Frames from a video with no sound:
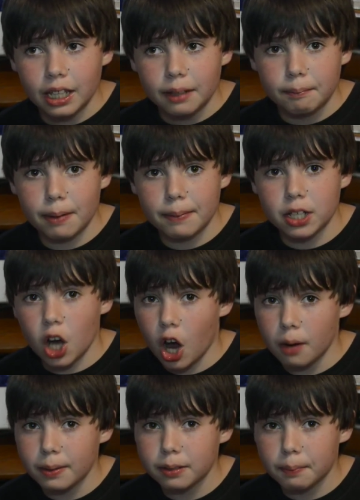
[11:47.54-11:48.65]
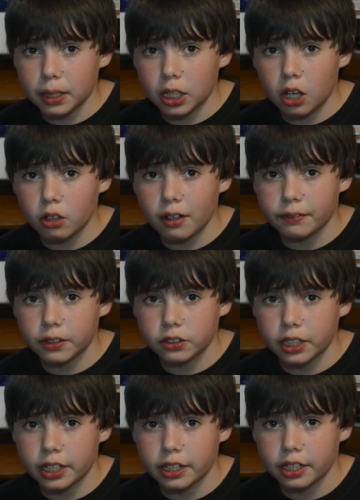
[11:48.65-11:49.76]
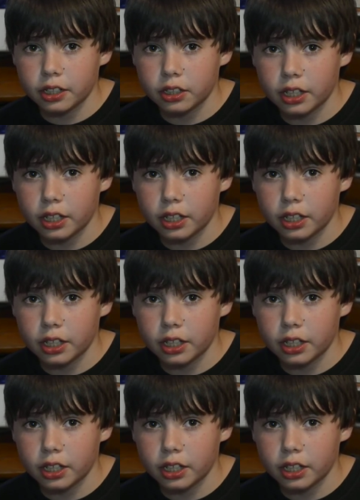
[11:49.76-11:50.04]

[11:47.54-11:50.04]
maybe comment below if there's anything